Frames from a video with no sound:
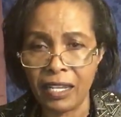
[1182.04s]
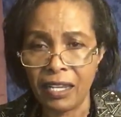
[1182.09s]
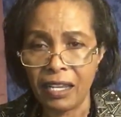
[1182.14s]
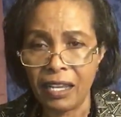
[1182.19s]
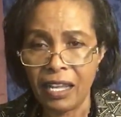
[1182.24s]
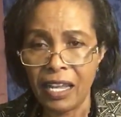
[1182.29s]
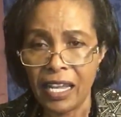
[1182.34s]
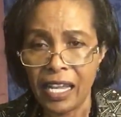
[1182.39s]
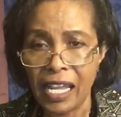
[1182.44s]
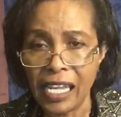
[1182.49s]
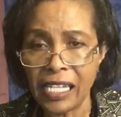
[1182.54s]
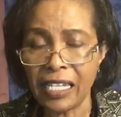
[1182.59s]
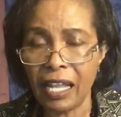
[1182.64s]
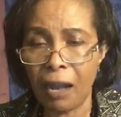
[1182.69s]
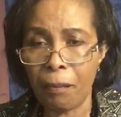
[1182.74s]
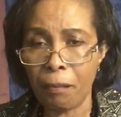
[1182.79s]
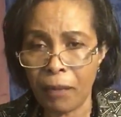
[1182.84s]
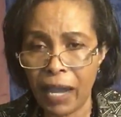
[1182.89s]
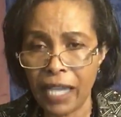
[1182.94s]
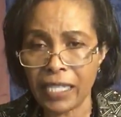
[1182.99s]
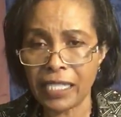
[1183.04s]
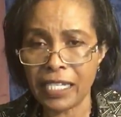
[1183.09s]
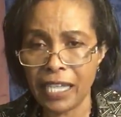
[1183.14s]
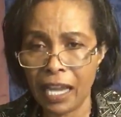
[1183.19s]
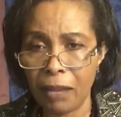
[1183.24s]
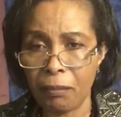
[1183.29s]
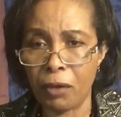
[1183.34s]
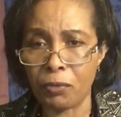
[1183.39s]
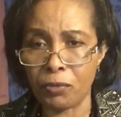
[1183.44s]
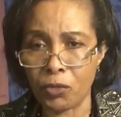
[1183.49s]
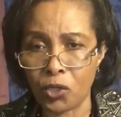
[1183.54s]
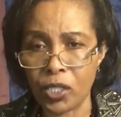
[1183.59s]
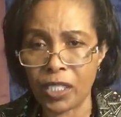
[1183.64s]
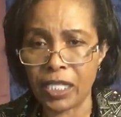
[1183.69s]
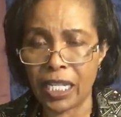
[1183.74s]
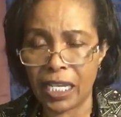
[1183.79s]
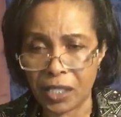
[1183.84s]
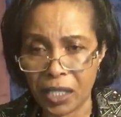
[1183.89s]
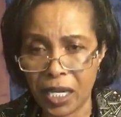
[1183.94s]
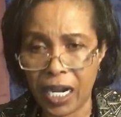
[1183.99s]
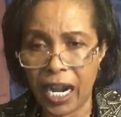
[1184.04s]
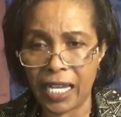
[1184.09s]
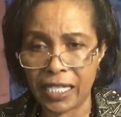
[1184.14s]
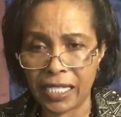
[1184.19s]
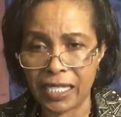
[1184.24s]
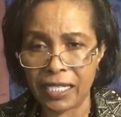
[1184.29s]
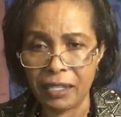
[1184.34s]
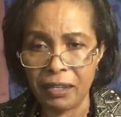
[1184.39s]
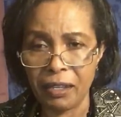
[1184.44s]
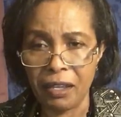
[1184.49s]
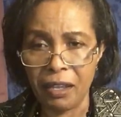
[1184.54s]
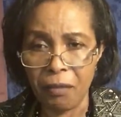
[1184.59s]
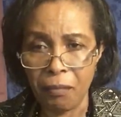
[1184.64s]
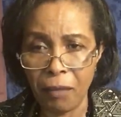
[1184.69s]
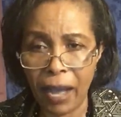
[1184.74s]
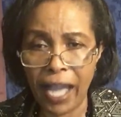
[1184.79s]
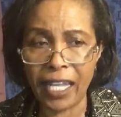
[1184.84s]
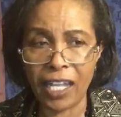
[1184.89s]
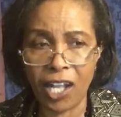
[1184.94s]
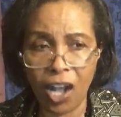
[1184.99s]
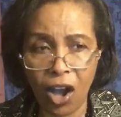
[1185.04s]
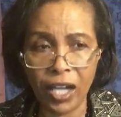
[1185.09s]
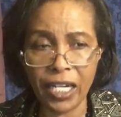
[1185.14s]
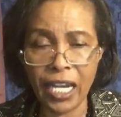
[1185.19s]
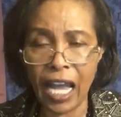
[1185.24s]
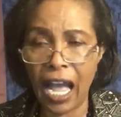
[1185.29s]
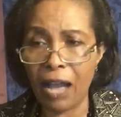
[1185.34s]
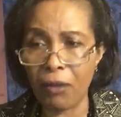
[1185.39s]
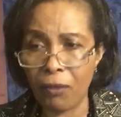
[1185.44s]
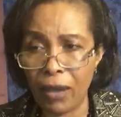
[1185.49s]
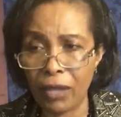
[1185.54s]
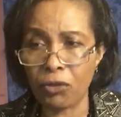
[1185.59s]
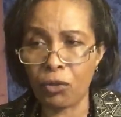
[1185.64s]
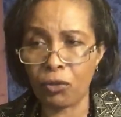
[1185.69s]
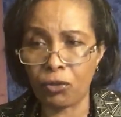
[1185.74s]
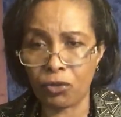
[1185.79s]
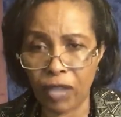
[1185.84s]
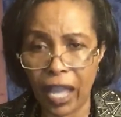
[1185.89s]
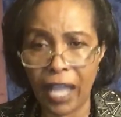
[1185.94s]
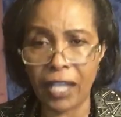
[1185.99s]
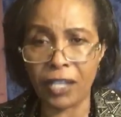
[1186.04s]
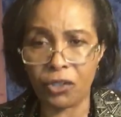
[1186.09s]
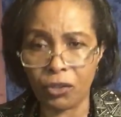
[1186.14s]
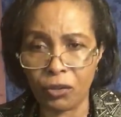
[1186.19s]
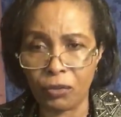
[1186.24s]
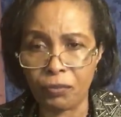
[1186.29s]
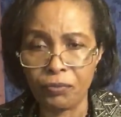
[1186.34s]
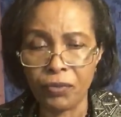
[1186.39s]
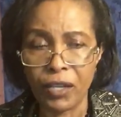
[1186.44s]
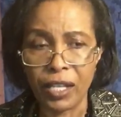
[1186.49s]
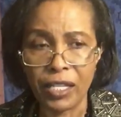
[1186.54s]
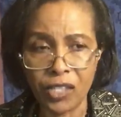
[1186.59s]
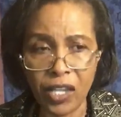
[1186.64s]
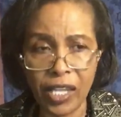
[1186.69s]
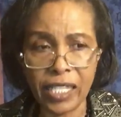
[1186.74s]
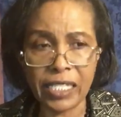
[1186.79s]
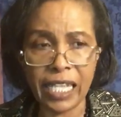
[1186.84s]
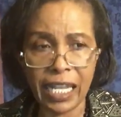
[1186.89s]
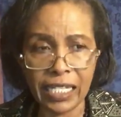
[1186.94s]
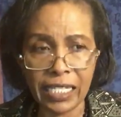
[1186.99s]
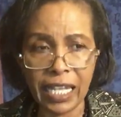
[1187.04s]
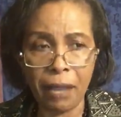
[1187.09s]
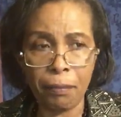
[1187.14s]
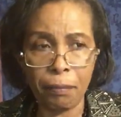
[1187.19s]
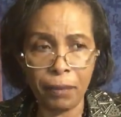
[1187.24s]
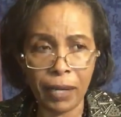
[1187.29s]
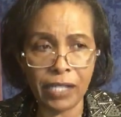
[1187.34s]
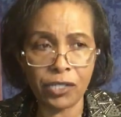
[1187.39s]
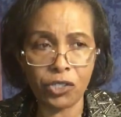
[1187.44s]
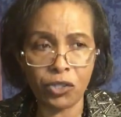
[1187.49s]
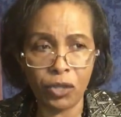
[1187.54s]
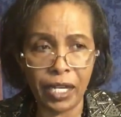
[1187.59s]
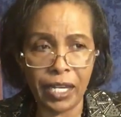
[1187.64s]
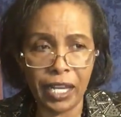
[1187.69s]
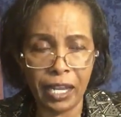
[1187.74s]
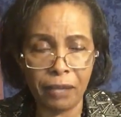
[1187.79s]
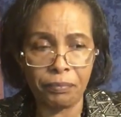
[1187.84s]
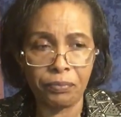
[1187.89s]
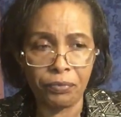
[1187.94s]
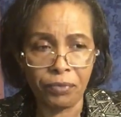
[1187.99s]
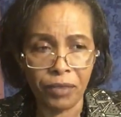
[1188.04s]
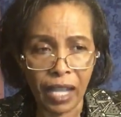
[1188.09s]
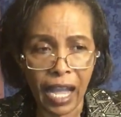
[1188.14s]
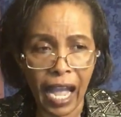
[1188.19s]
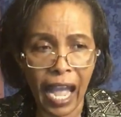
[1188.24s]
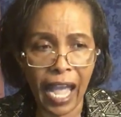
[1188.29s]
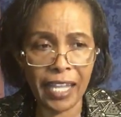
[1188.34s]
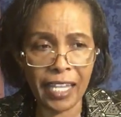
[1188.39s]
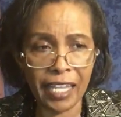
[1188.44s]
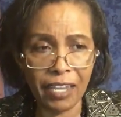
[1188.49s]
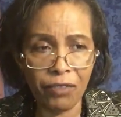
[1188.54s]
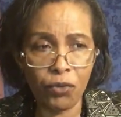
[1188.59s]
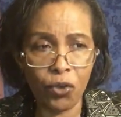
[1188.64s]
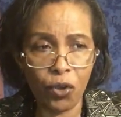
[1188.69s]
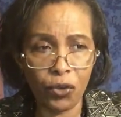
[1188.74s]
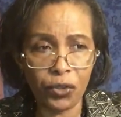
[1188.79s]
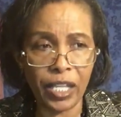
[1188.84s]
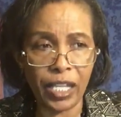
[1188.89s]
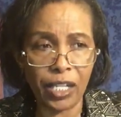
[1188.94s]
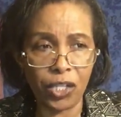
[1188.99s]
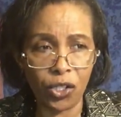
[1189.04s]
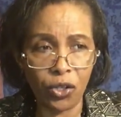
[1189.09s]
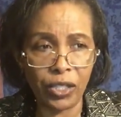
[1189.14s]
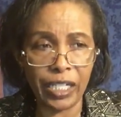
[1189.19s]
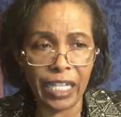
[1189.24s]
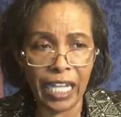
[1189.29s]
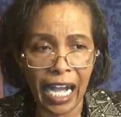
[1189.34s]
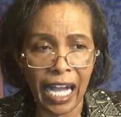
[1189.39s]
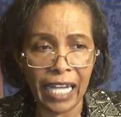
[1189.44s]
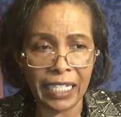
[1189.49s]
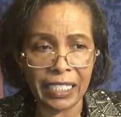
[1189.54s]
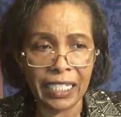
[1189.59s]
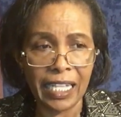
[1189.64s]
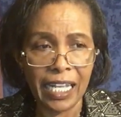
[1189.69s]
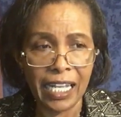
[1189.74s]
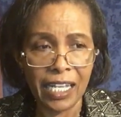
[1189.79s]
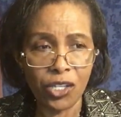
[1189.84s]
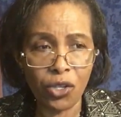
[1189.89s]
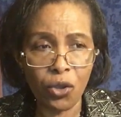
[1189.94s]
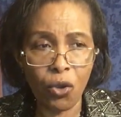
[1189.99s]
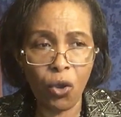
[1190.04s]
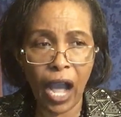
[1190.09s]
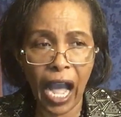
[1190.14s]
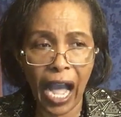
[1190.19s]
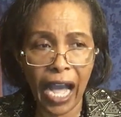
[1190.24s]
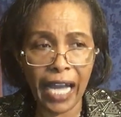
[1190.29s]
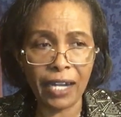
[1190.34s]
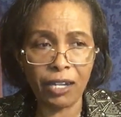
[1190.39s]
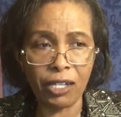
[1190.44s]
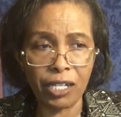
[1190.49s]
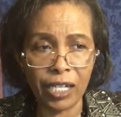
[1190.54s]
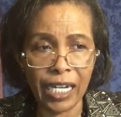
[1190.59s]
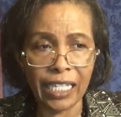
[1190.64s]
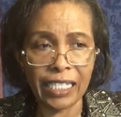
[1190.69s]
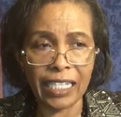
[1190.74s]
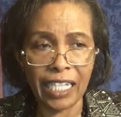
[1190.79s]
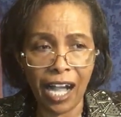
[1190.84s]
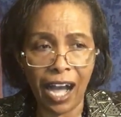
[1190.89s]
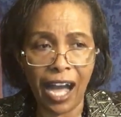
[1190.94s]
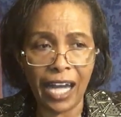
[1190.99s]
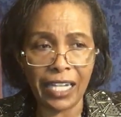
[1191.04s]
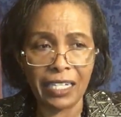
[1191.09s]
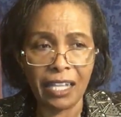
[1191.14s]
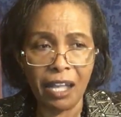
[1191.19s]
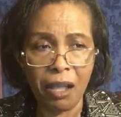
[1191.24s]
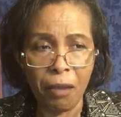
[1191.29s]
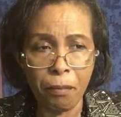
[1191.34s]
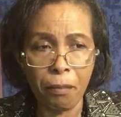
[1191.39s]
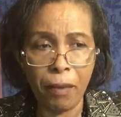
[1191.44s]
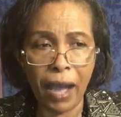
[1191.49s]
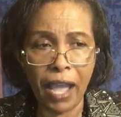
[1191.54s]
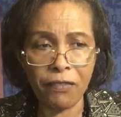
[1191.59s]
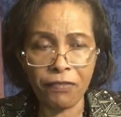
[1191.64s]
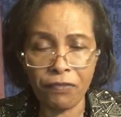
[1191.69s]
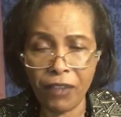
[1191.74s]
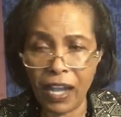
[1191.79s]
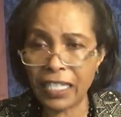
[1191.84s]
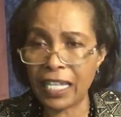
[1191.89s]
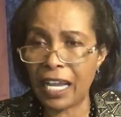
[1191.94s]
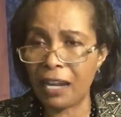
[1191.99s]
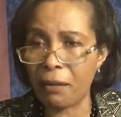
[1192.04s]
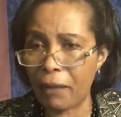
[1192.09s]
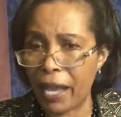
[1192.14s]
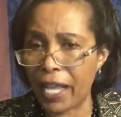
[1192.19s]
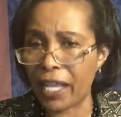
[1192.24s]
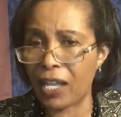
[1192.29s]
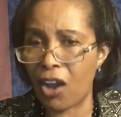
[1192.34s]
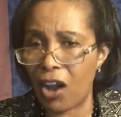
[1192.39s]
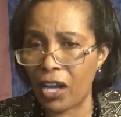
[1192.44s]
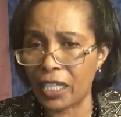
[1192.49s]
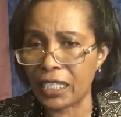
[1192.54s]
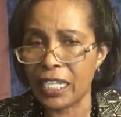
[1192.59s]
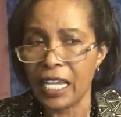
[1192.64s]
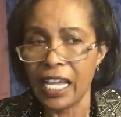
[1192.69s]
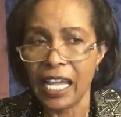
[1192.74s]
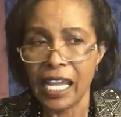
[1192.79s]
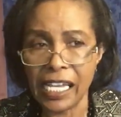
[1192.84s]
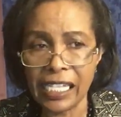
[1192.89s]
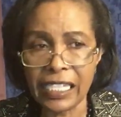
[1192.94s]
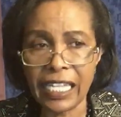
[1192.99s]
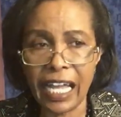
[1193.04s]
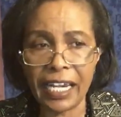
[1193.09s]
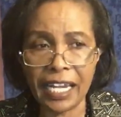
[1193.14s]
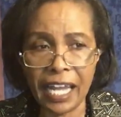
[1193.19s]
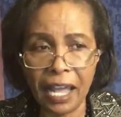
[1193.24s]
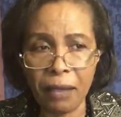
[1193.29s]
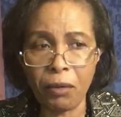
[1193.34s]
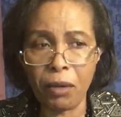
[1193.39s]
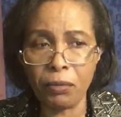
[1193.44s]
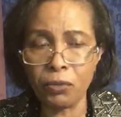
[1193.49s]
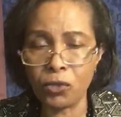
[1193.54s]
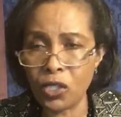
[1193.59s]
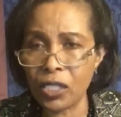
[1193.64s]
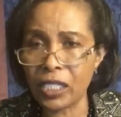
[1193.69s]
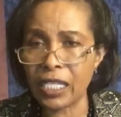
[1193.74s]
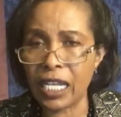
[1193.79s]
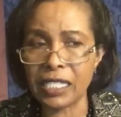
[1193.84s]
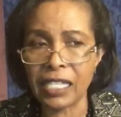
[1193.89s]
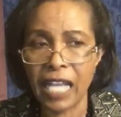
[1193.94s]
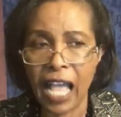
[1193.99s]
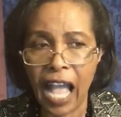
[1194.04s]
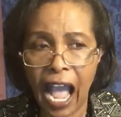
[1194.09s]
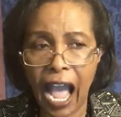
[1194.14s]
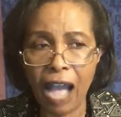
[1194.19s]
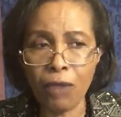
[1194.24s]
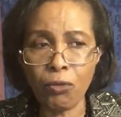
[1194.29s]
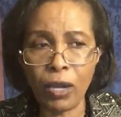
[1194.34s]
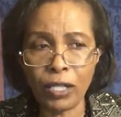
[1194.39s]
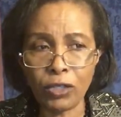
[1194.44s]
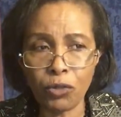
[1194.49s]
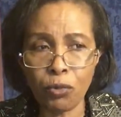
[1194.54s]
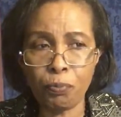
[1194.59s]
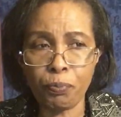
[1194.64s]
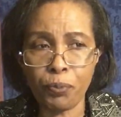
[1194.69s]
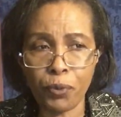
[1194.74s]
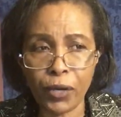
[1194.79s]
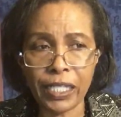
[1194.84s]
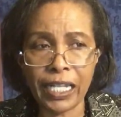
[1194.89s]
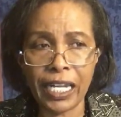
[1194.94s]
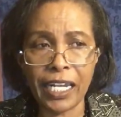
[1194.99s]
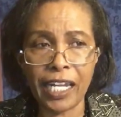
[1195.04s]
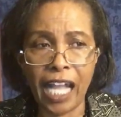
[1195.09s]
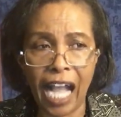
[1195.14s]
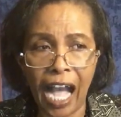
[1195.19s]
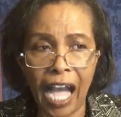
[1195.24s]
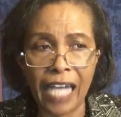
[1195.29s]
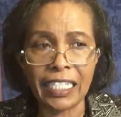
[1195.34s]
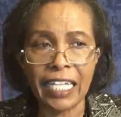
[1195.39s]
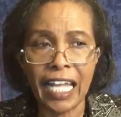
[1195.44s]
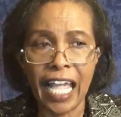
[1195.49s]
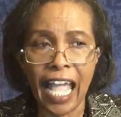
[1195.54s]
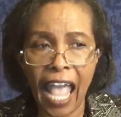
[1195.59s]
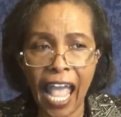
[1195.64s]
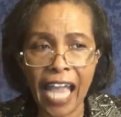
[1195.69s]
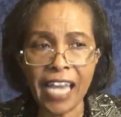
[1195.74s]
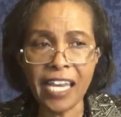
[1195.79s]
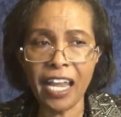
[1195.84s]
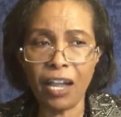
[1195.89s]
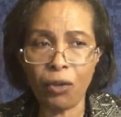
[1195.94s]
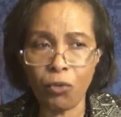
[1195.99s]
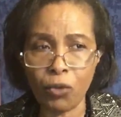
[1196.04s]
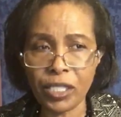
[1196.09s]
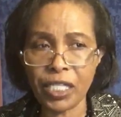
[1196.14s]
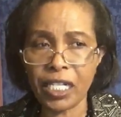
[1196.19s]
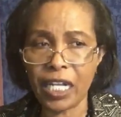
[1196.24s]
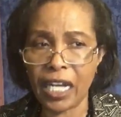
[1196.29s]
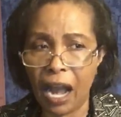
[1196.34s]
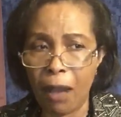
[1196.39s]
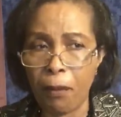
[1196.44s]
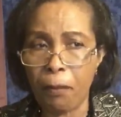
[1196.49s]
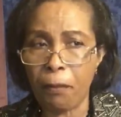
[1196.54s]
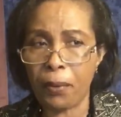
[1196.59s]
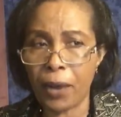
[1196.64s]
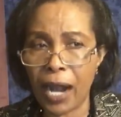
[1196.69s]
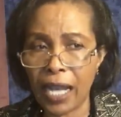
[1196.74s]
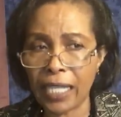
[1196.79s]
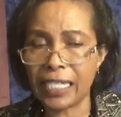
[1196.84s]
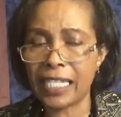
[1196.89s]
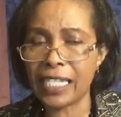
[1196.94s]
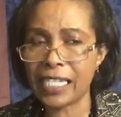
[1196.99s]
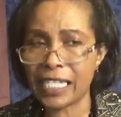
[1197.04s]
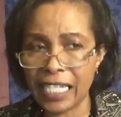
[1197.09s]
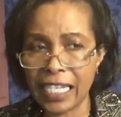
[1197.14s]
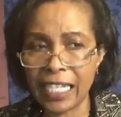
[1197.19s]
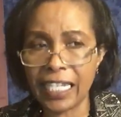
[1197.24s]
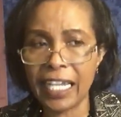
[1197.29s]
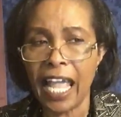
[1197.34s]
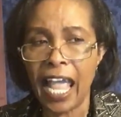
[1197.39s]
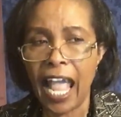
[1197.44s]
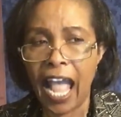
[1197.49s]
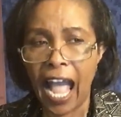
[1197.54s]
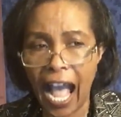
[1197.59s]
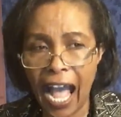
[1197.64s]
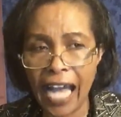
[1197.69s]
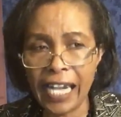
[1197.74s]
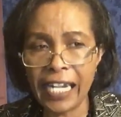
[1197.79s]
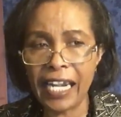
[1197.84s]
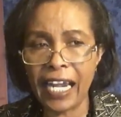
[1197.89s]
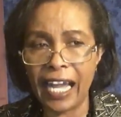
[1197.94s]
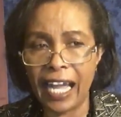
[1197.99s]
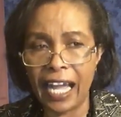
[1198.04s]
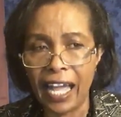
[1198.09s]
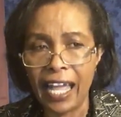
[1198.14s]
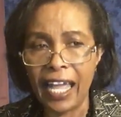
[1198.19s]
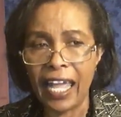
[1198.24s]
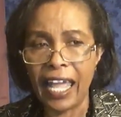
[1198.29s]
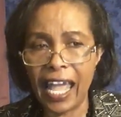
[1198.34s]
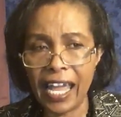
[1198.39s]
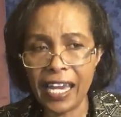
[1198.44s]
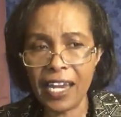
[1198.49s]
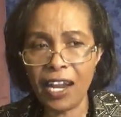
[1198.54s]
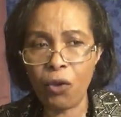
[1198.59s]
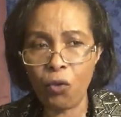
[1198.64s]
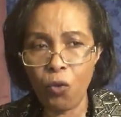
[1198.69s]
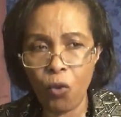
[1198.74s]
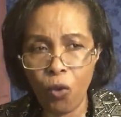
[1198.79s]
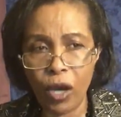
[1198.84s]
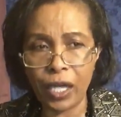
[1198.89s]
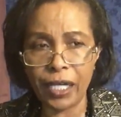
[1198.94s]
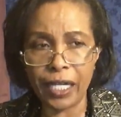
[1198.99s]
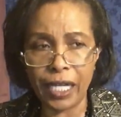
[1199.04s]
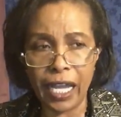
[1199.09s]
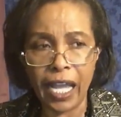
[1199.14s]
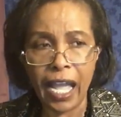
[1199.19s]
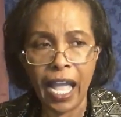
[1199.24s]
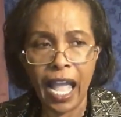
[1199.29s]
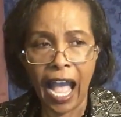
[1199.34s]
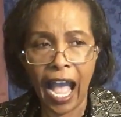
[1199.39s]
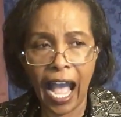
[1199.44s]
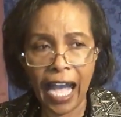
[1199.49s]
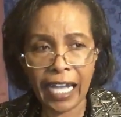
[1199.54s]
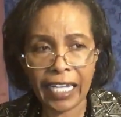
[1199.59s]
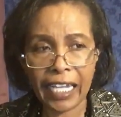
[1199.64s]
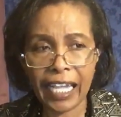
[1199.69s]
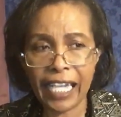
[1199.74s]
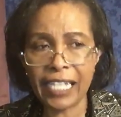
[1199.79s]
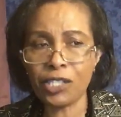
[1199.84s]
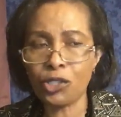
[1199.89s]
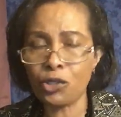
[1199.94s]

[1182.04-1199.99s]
in the mighty name of Jesus Christ. My God, I want to thank you. Jesus, I bless your name. I give you the glory, God. You are a great God, my Father and my God. In the name of Jesus, I want to pray that God, any witchcraft practicing under any water against your